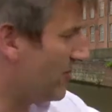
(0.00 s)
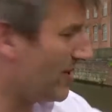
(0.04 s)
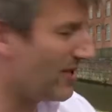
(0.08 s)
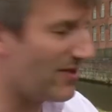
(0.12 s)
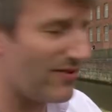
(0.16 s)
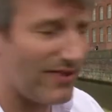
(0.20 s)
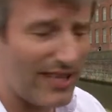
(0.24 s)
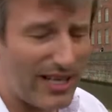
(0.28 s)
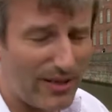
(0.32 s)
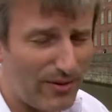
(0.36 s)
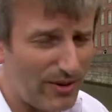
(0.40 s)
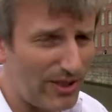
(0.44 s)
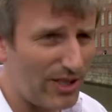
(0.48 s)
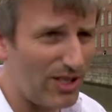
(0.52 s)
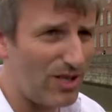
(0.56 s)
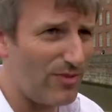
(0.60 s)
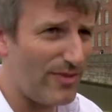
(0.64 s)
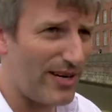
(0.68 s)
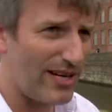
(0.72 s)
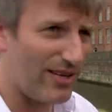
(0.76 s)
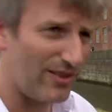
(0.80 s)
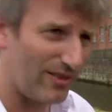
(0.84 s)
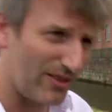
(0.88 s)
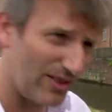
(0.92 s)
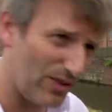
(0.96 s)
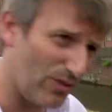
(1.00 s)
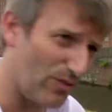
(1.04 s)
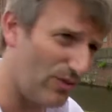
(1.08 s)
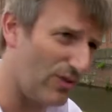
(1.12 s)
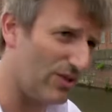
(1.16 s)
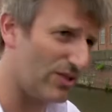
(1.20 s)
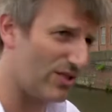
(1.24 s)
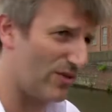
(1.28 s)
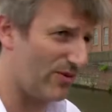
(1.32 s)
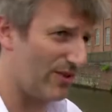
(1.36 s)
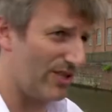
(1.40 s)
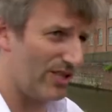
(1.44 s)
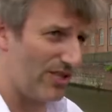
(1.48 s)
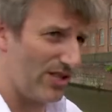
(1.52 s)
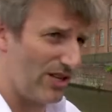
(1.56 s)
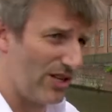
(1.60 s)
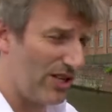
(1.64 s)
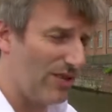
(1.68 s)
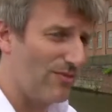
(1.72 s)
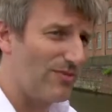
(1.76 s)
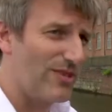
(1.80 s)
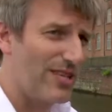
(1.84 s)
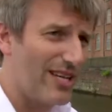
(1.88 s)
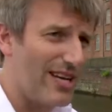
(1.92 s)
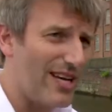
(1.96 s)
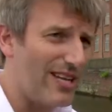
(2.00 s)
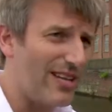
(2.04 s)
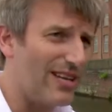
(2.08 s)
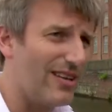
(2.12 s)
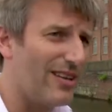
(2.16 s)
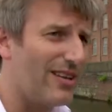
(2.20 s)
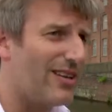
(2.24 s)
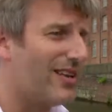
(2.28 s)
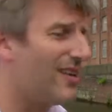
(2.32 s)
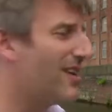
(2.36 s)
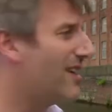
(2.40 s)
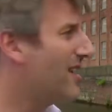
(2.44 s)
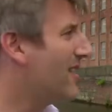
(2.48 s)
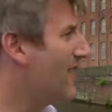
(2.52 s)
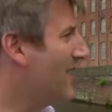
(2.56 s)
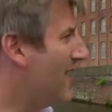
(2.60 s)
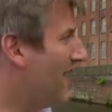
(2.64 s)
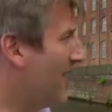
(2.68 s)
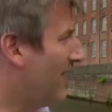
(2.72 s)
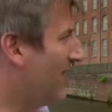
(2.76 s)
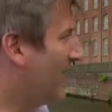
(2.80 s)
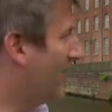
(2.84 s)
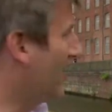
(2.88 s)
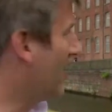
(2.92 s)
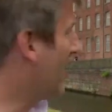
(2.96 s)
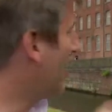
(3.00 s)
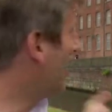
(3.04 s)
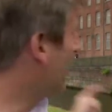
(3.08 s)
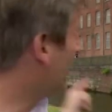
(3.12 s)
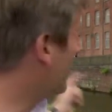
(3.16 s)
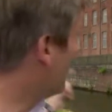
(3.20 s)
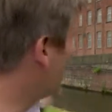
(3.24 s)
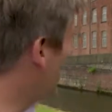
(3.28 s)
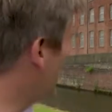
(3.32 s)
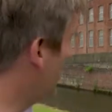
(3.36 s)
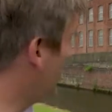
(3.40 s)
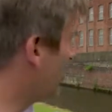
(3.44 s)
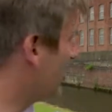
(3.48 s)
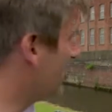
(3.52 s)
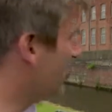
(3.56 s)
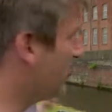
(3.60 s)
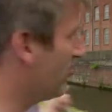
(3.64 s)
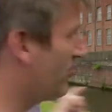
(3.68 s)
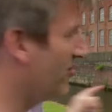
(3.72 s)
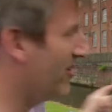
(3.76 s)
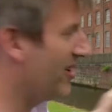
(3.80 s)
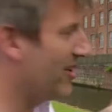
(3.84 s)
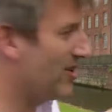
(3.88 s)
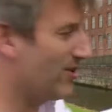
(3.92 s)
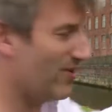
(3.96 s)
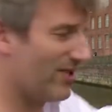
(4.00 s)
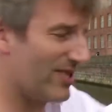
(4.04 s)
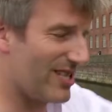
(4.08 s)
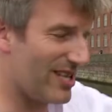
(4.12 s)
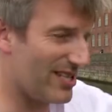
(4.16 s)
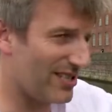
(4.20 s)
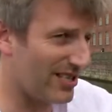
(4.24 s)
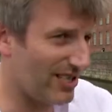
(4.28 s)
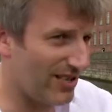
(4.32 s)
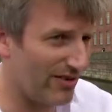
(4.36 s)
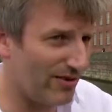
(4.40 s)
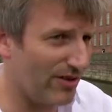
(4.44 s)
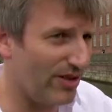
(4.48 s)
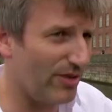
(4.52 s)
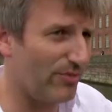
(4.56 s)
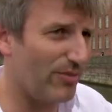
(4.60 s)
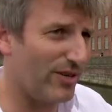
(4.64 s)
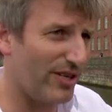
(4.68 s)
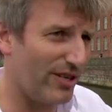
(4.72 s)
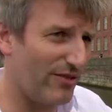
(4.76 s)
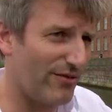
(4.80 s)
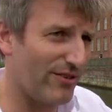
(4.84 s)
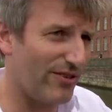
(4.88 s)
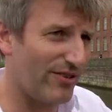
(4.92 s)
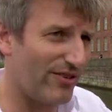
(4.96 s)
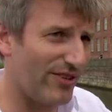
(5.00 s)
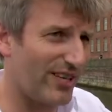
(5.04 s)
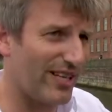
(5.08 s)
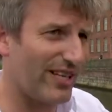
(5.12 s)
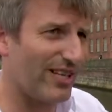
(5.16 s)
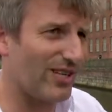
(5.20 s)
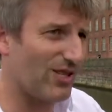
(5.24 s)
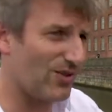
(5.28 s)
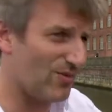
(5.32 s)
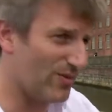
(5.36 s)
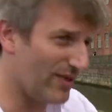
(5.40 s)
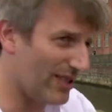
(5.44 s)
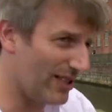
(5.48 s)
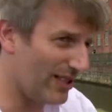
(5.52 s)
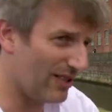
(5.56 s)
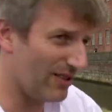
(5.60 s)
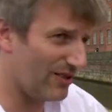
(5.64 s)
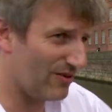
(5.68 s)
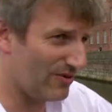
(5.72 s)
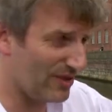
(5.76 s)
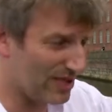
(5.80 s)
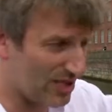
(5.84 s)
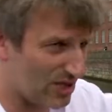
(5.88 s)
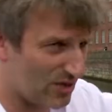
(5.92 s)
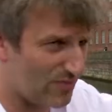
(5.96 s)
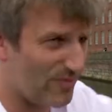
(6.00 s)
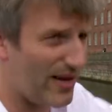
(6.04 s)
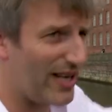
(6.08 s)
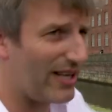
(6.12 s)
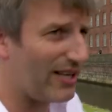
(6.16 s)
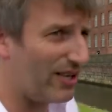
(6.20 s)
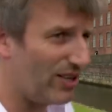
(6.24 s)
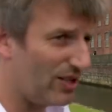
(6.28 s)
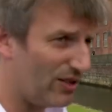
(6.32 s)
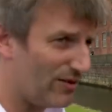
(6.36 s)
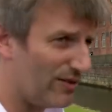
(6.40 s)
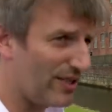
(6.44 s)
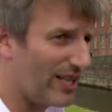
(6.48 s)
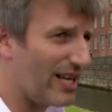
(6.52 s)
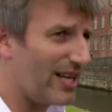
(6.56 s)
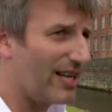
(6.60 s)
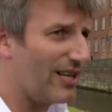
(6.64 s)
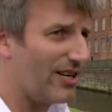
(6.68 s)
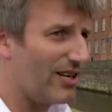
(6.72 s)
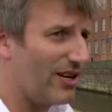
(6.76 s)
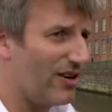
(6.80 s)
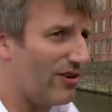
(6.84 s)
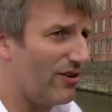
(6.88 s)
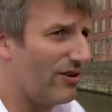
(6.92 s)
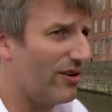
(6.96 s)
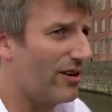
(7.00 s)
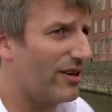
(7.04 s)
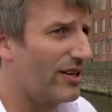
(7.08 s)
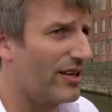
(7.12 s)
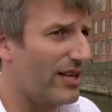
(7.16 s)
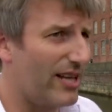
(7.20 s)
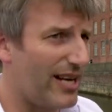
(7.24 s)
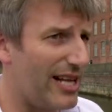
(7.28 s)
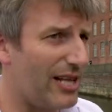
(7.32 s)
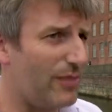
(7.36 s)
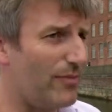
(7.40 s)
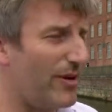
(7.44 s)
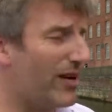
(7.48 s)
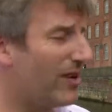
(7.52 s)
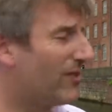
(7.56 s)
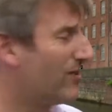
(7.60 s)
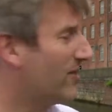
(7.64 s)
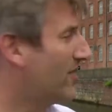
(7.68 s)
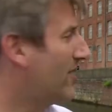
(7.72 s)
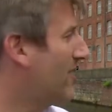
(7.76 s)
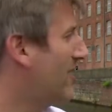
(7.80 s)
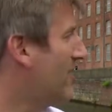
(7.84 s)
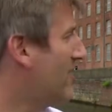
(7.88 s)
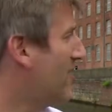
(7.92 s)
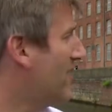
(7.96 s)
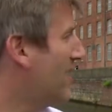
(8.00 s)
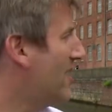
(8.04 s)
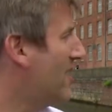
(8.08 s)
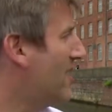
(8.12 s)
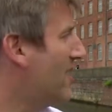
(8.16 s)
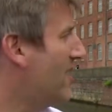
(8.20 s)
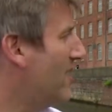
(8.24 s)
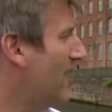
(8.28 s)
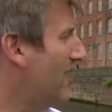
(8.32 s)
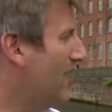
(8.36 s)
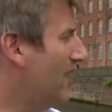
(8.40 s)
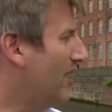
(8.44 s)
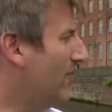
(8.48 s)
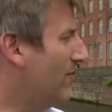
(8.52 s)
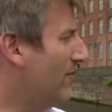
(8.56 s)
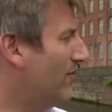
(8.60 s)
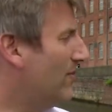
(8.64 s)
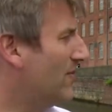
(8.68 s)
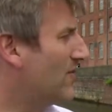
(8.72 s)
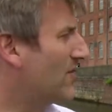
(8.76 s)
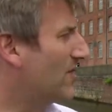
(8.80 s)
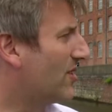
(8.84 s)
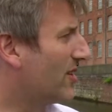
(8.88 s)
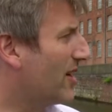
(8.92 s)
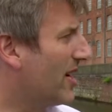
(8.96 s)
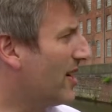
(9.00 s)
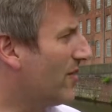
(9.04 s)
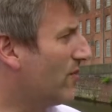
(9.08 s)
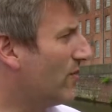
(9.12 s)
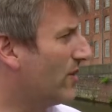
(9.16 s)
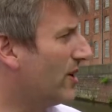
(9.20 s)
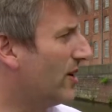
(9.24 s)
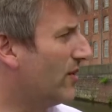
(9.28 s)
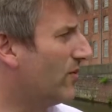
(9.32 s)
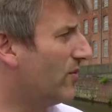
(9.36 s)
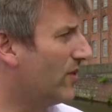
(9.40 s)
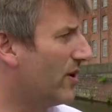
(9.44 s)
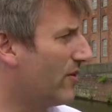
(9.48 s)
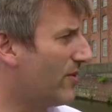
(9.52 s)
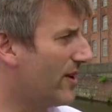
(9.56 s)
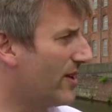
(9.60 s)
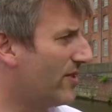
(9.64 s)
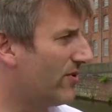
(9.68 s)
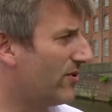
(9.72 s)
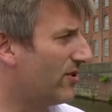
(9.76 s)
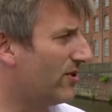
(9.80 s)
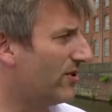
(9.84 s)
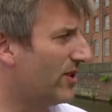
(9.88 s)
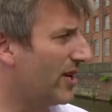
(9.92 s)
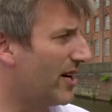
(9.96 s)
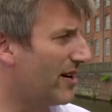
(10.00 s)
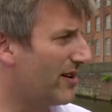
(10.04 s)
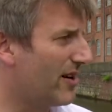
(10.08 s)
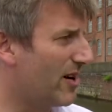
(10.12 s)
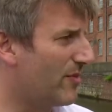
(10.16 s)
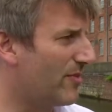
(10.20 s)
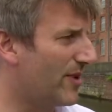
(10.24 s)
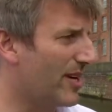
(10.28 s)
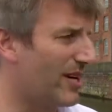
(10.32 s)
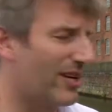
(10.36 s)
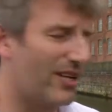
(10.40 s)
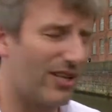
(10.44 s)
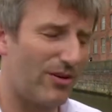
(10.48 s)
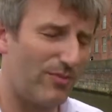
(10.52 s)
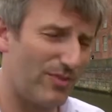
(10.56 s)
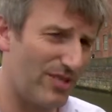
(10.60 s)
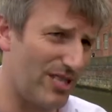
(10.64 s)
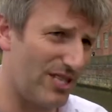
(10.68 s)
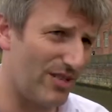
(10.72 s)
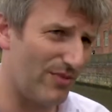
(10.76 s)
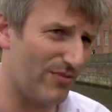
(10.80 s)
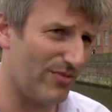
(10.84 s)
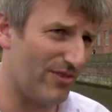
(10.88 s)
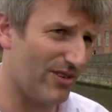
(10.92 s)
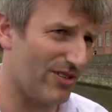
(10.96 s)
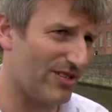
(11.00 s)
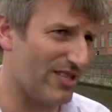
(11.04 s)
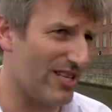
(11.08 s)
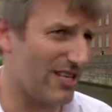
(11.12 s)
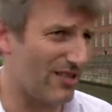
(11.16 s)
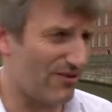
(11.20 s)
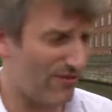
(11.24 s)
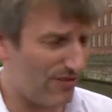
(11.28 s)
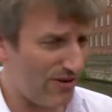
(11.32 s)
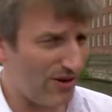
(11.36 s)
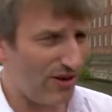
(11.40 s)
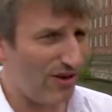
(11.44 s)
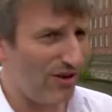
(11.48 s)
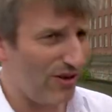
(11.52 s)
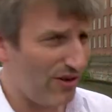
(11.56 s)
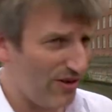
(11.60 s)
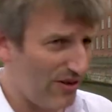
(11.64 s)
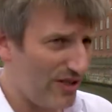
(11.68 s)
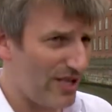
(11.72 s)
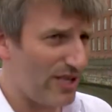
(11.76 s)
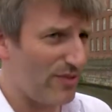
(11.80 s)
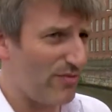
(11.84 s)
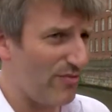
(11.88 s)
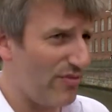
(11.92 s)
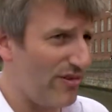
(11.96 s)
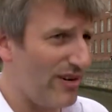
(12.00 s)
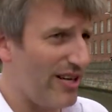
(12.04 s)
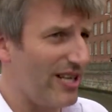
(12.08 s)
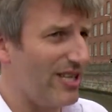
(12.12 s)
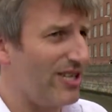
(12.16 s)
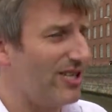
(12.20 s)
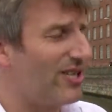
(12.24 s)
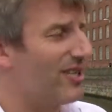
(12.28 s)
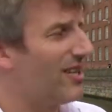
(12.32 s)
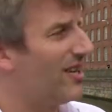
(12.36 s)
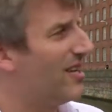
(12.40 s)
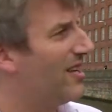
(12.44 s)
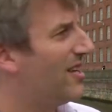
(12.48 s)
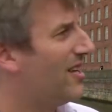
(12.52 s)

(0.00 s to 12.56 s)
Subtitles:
piece of land will come out, the water will join up together, and a new bridge, which has to do a number of different things, will span over that new canal mouth. So again, we went through the RIBA competition process for this bridge